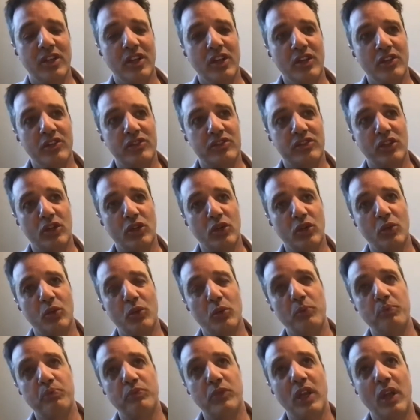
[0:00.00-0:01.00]
Yeah. So
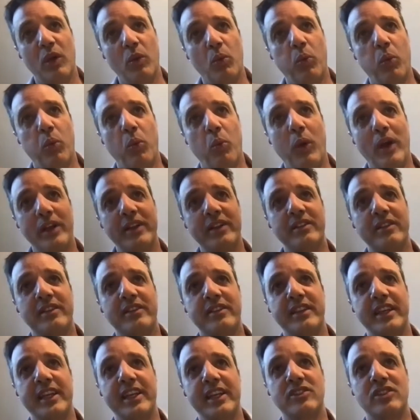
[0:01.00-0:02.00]
one of the
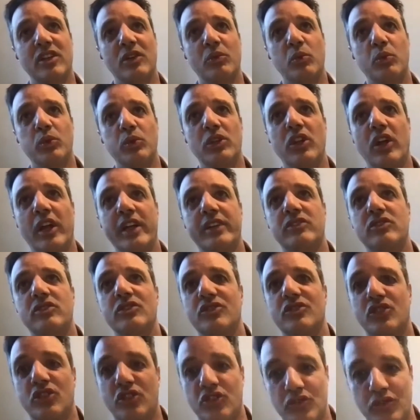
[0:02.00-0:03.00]
things I would like to
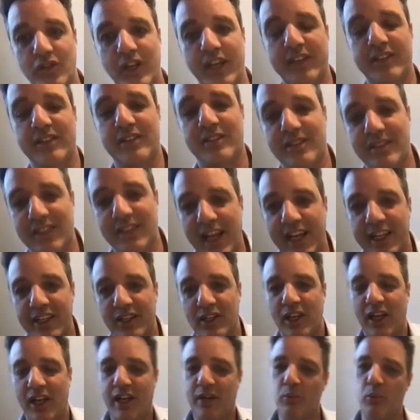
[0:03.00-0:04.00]
stress, and
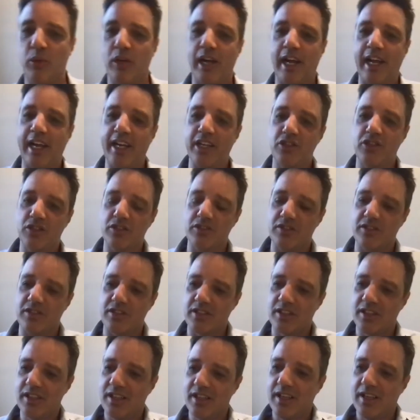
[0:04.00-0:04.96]
what agents,